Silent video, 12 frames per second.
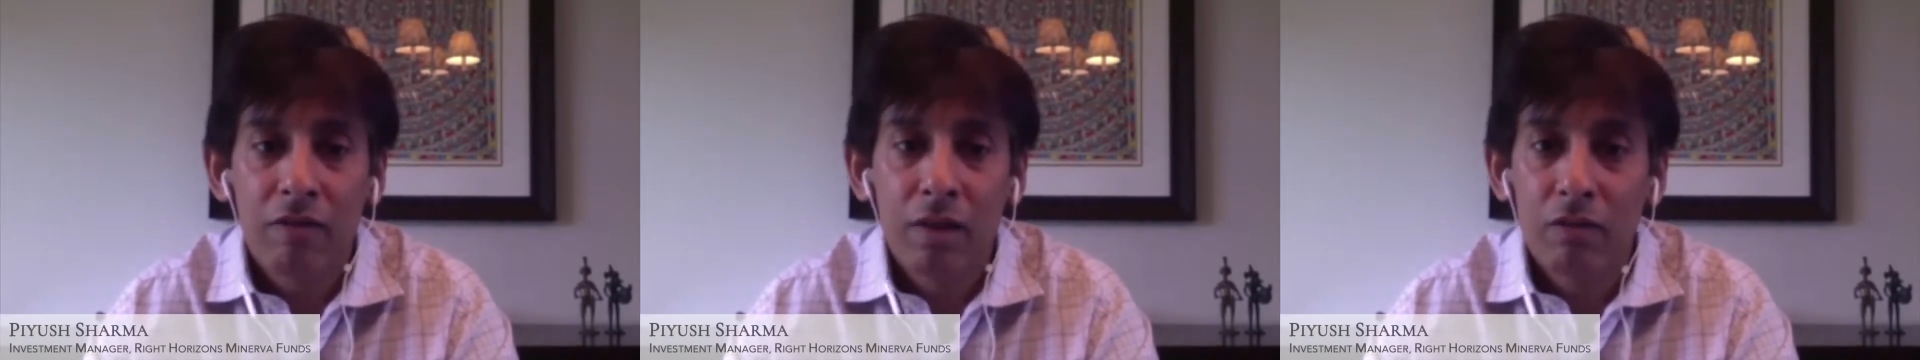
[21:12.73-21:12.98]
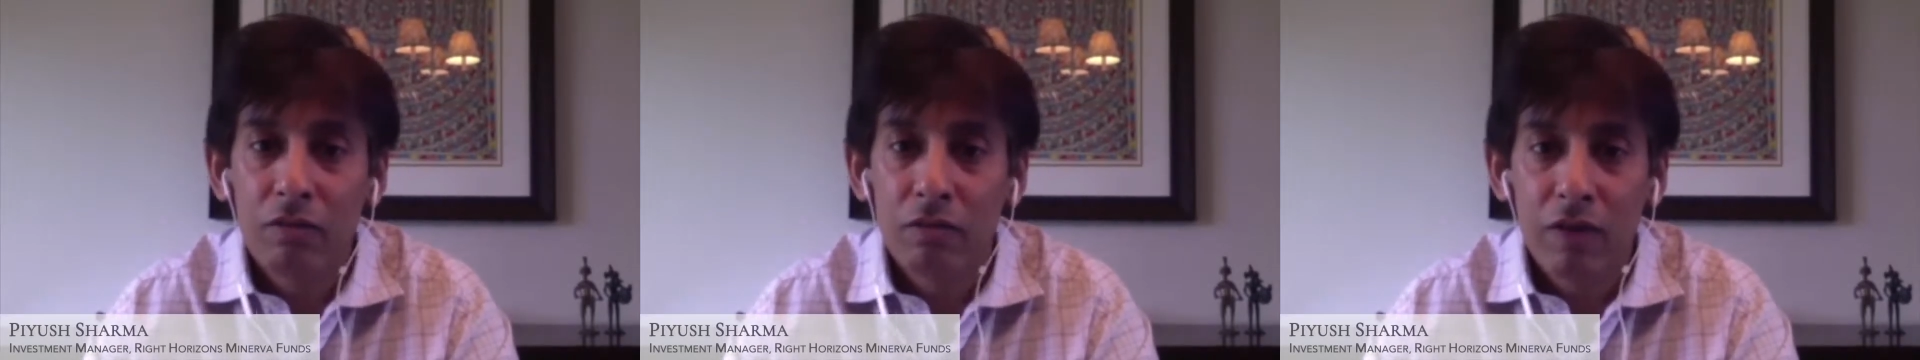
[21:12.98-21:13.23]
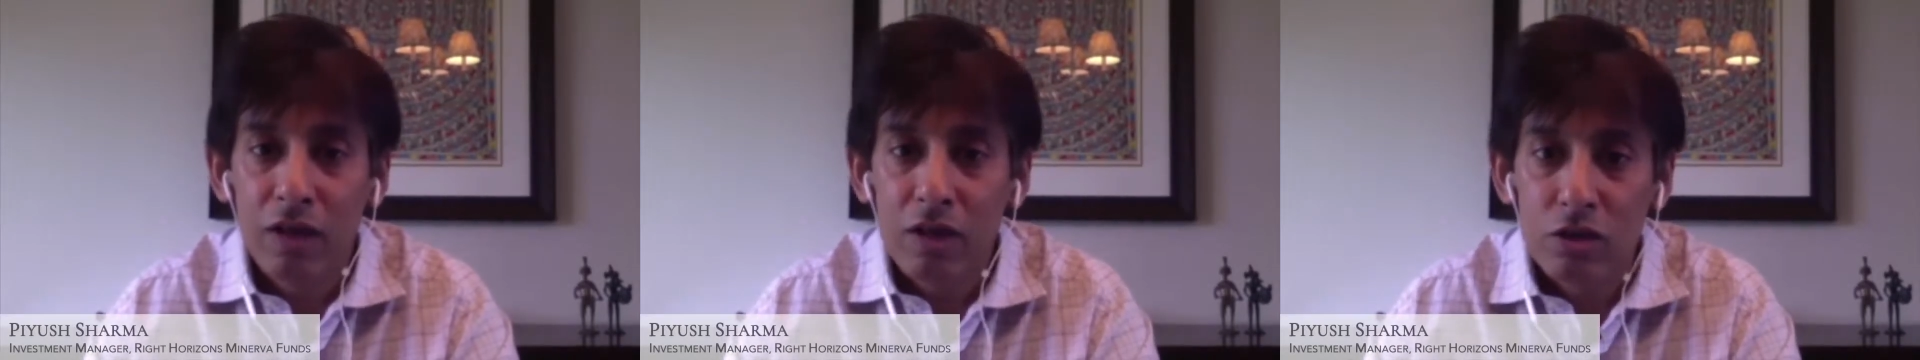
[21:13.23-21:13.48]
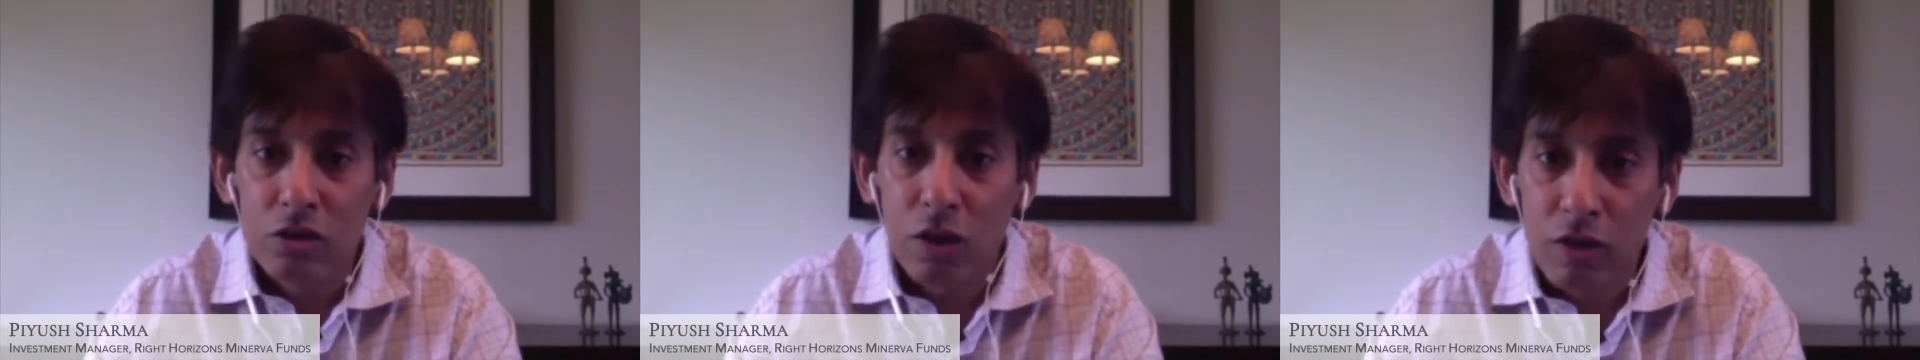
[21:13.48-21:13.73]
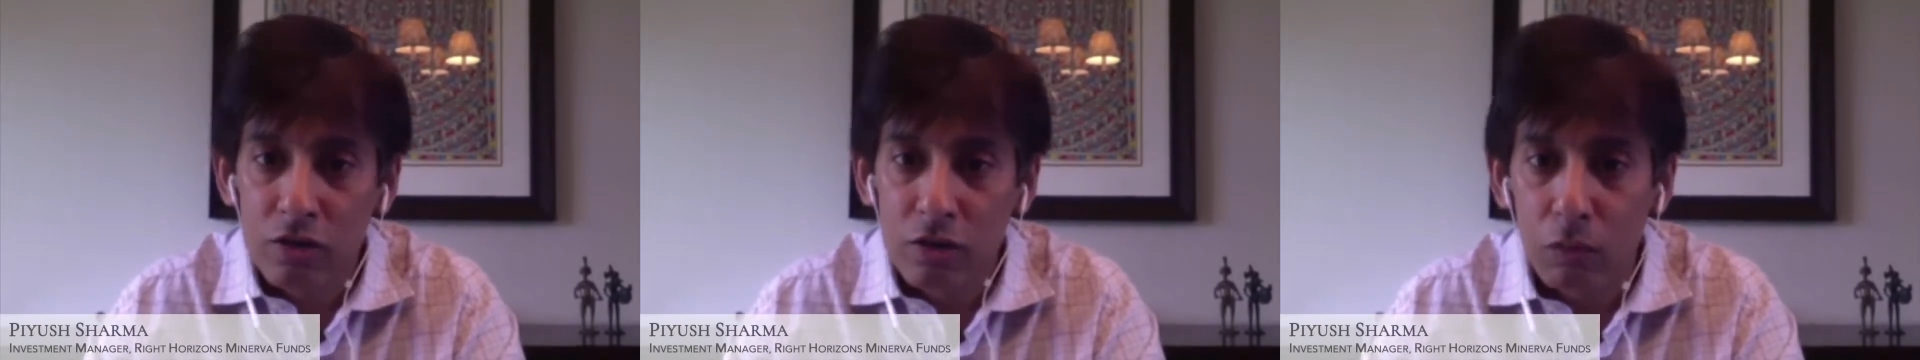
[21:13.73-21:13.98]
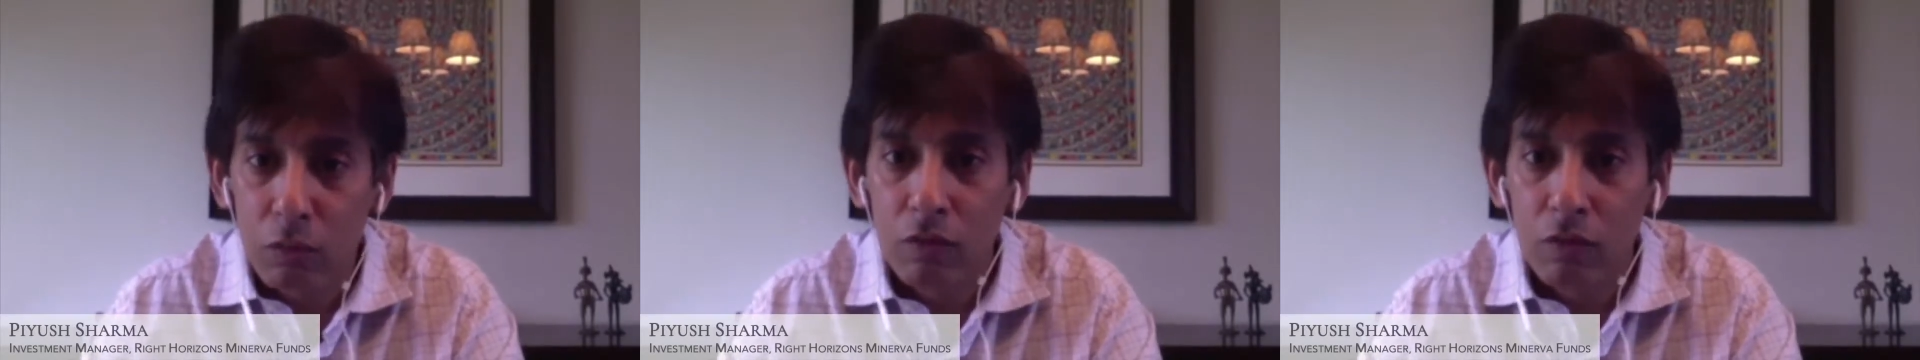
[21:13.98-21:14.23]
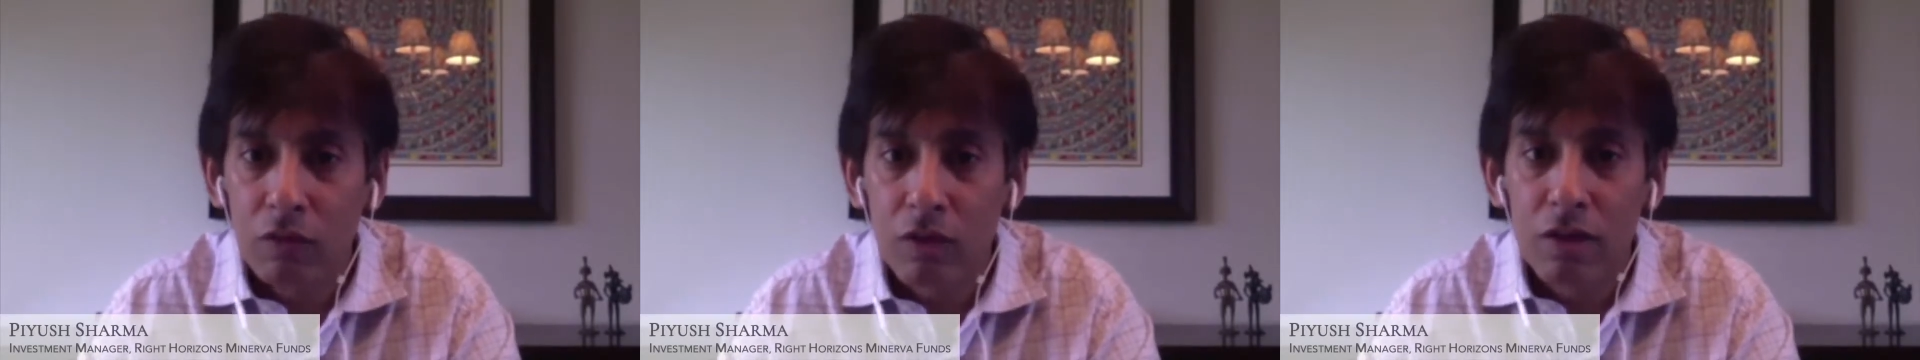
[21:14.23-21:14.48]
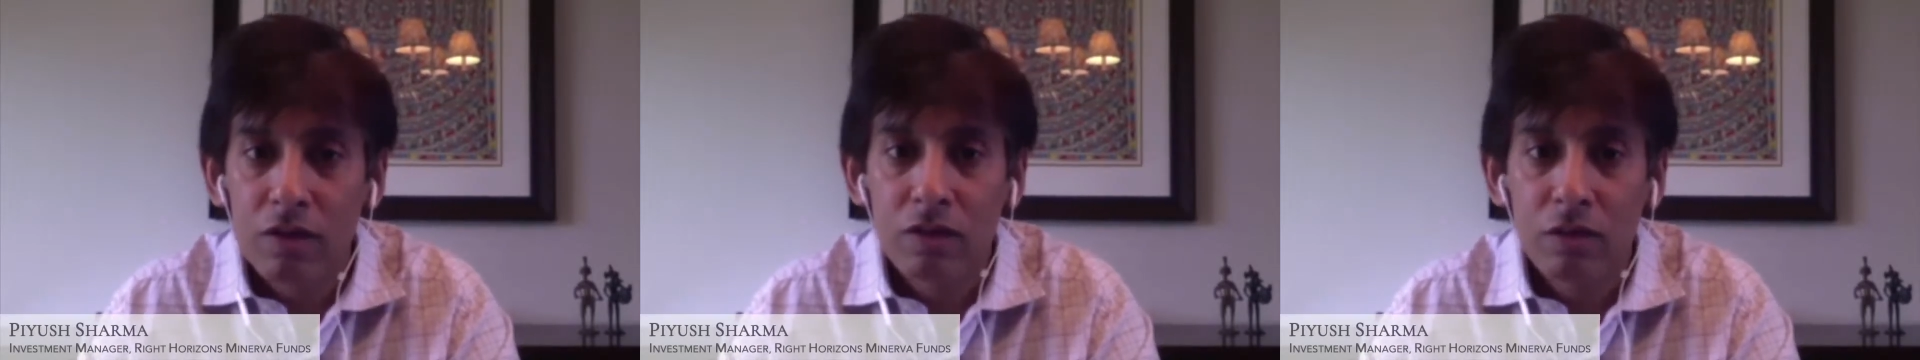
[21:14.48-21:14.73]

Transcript: been very solid support for us,